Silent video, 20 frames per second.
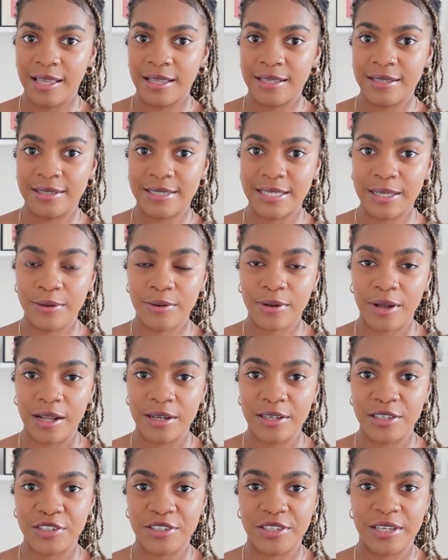silk
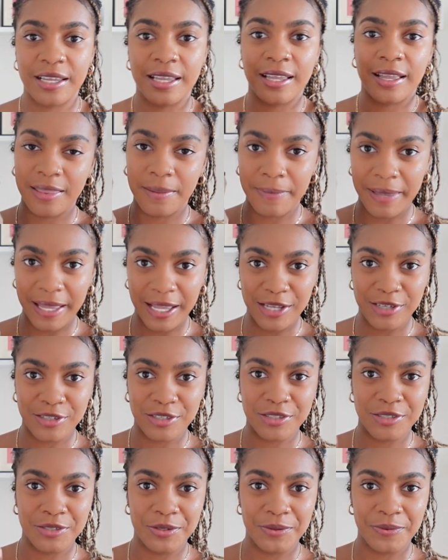undersheet, the beige
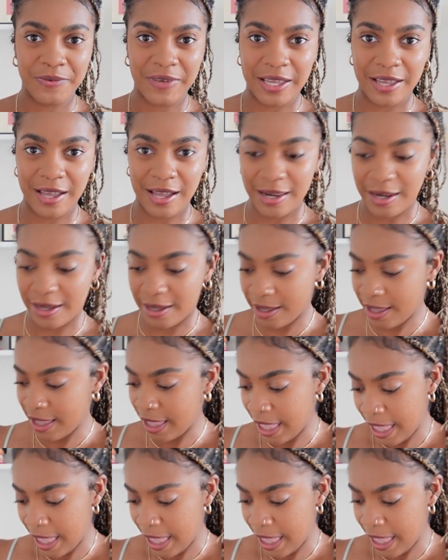duvet colour.